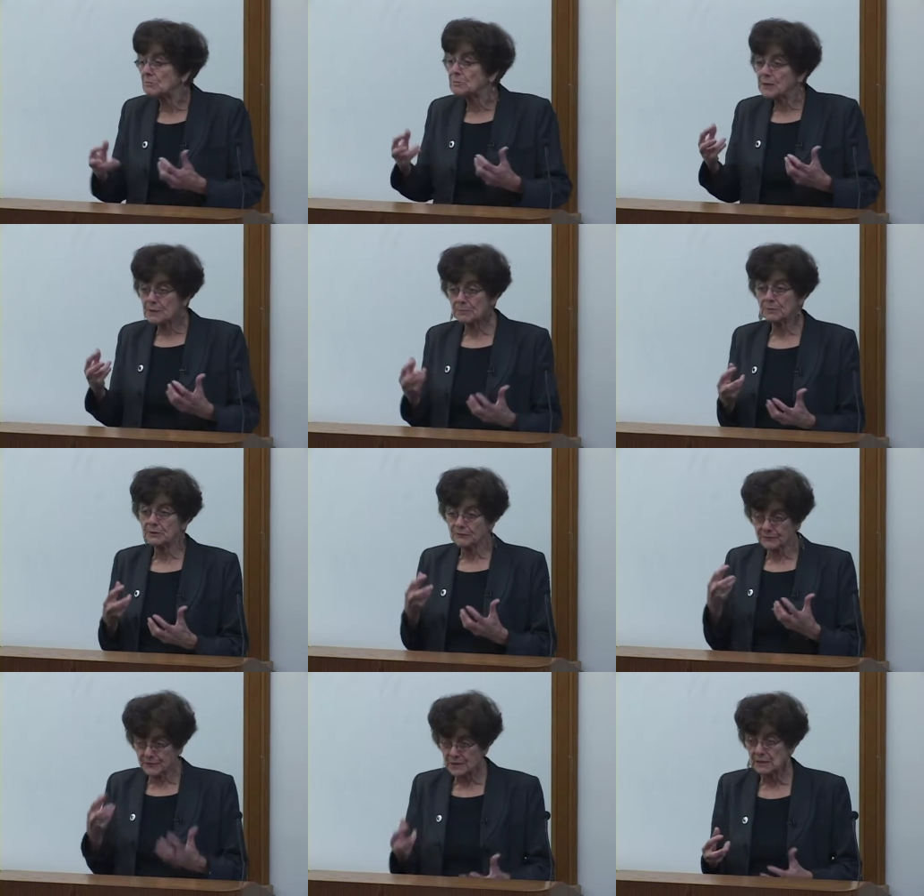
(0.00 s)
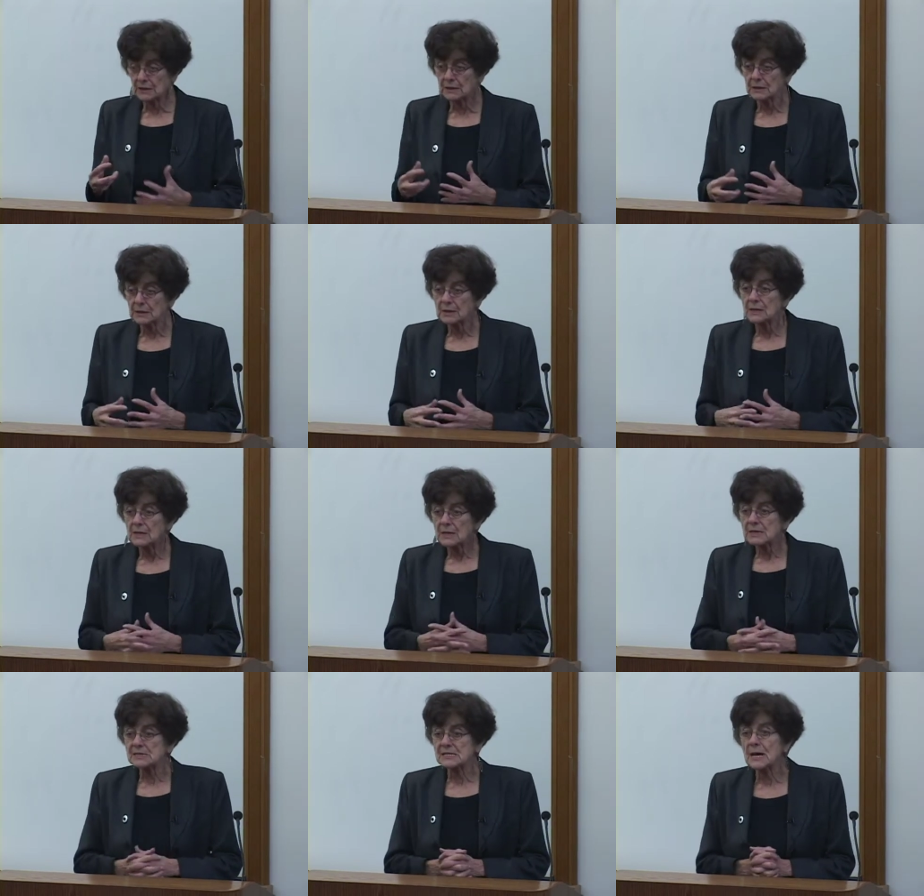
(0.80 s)
People feel
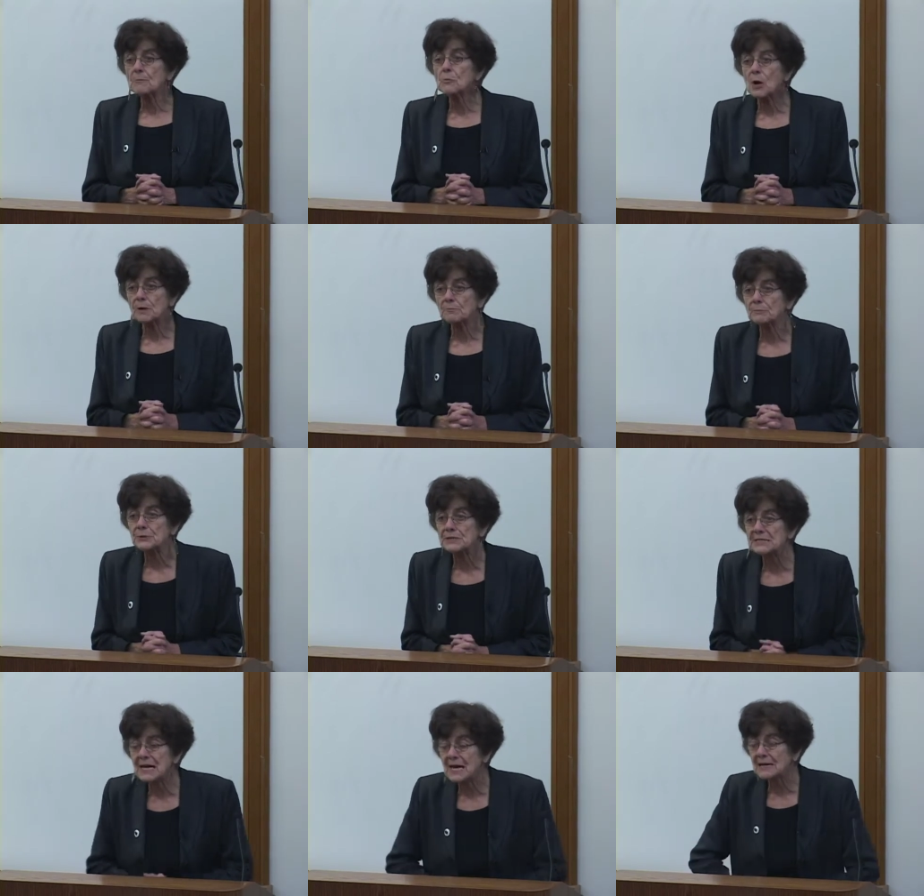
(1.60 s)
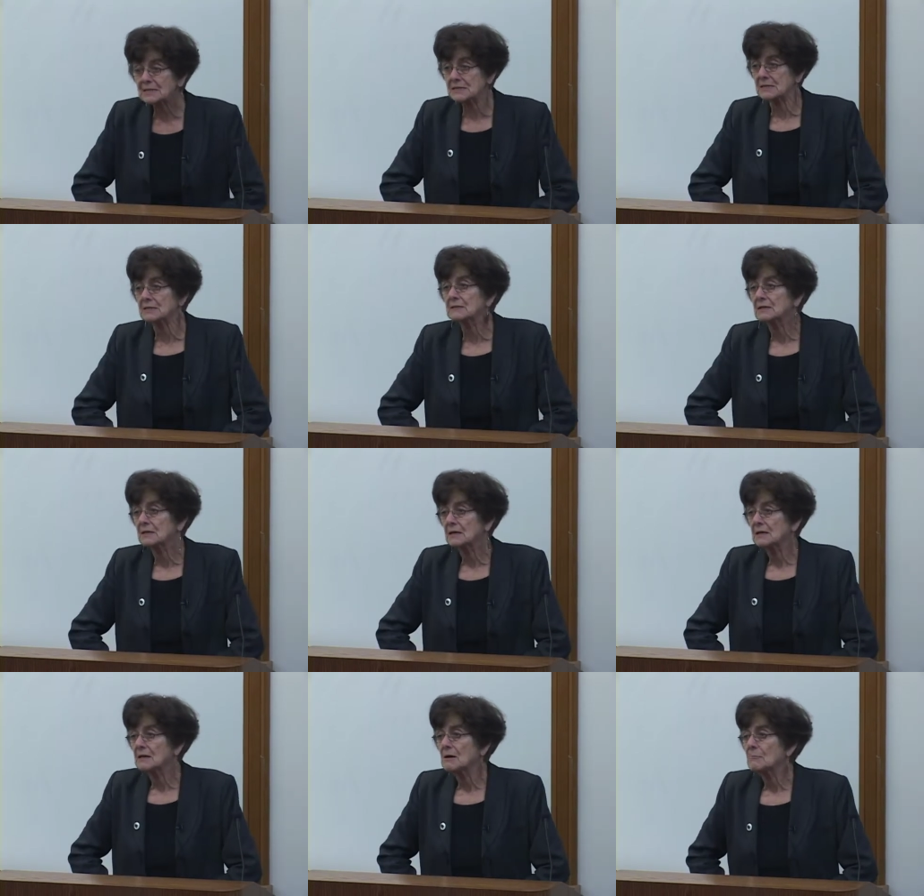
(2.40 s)
somewhat protected
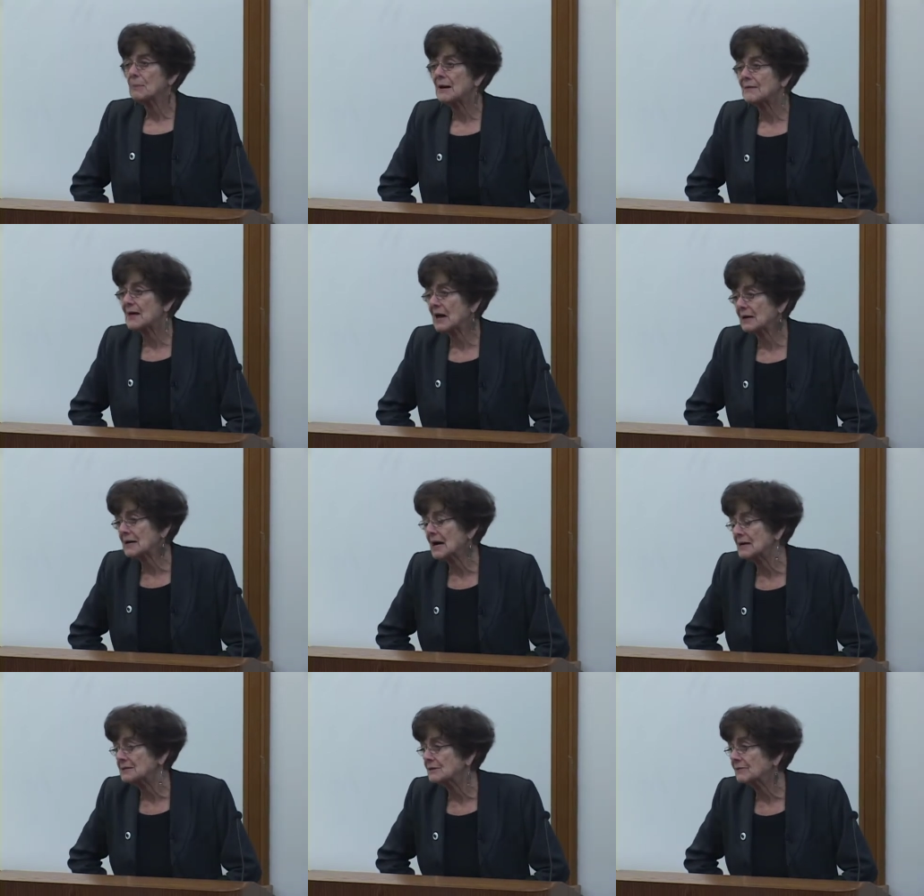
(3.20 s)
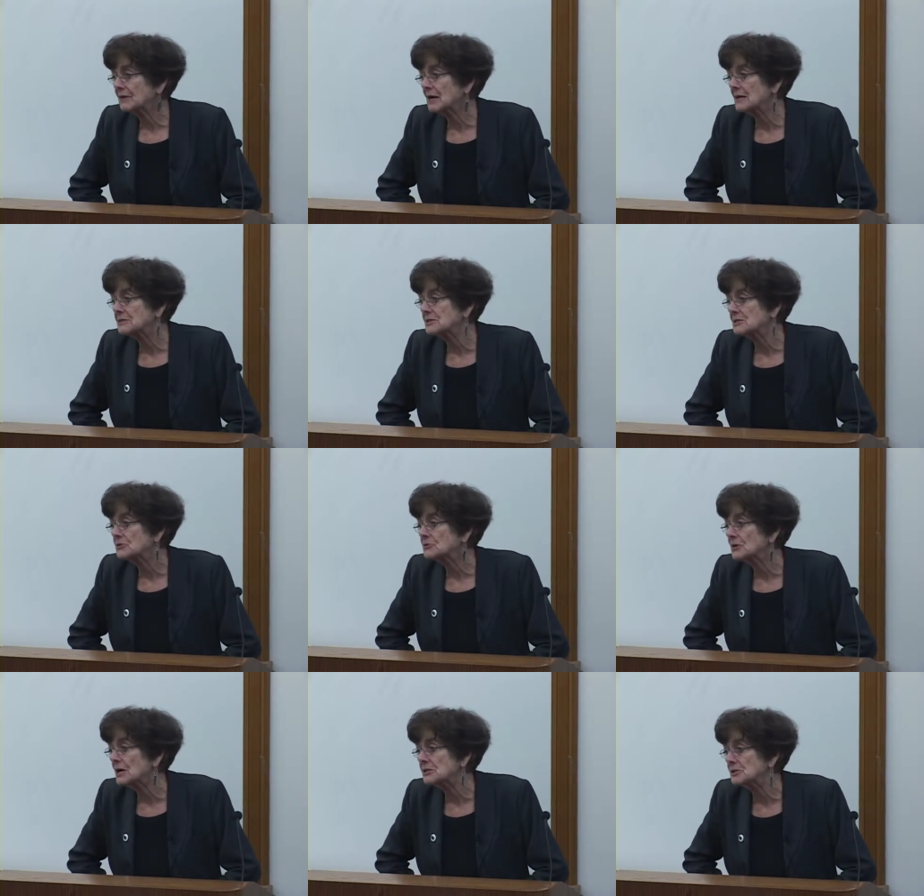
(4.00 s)
by that kind of
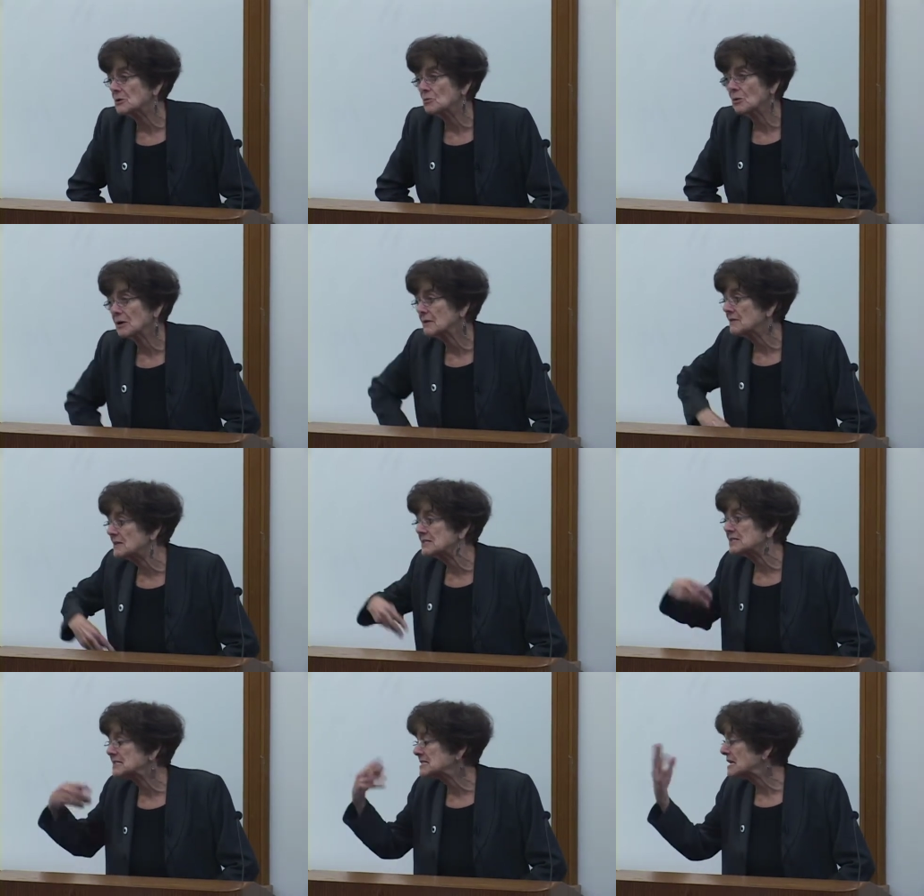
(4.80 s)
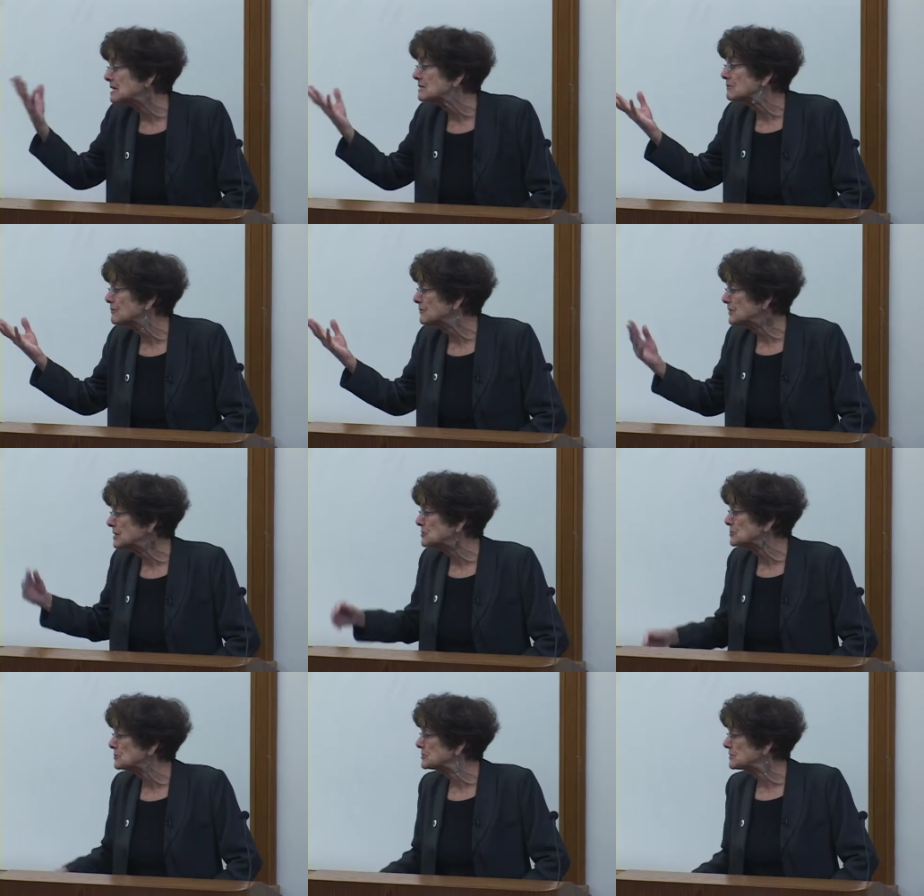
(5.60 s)
concentration. One of the distinctive
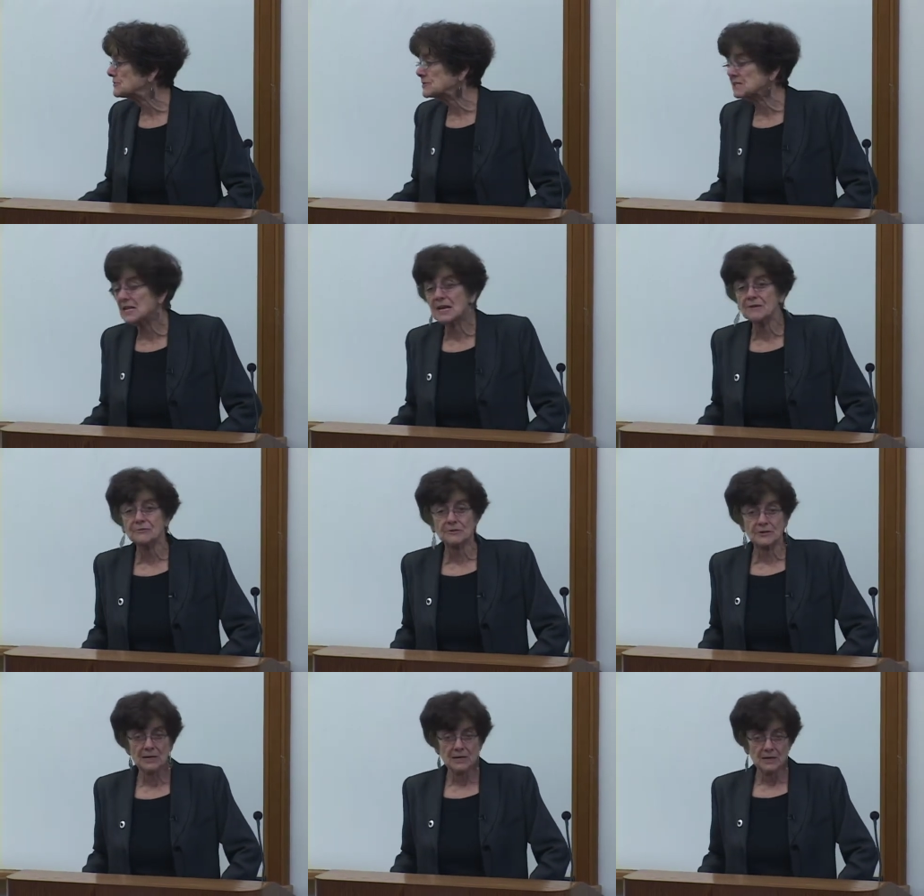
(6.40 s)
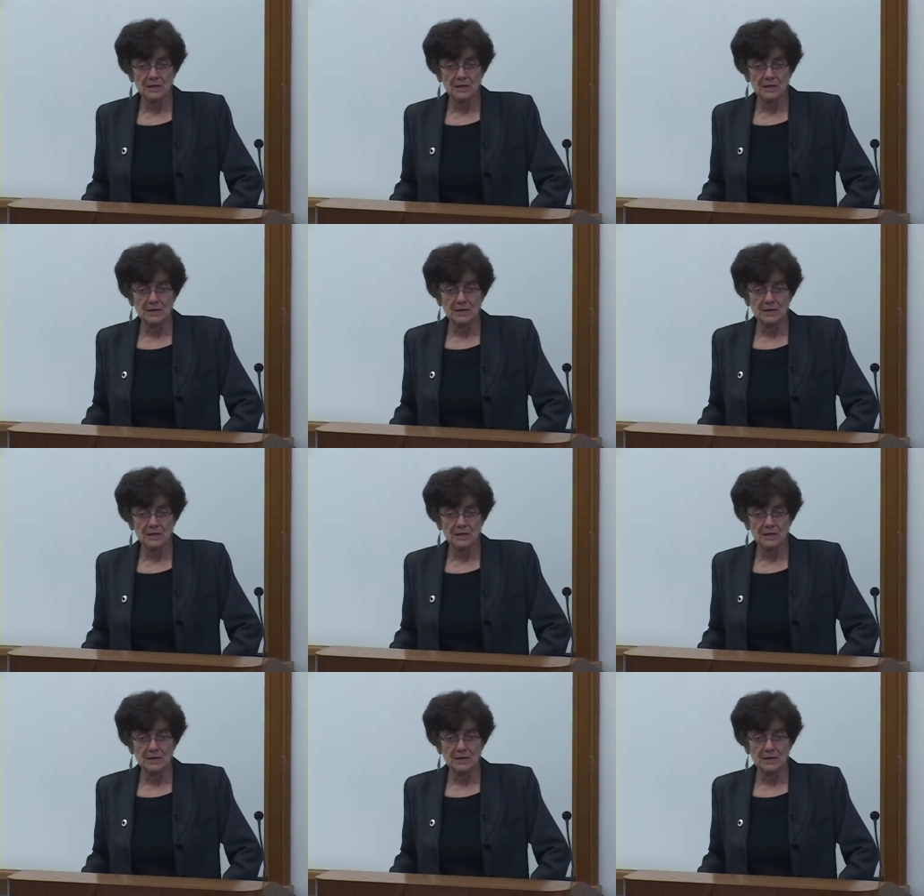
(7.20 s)
features of slavery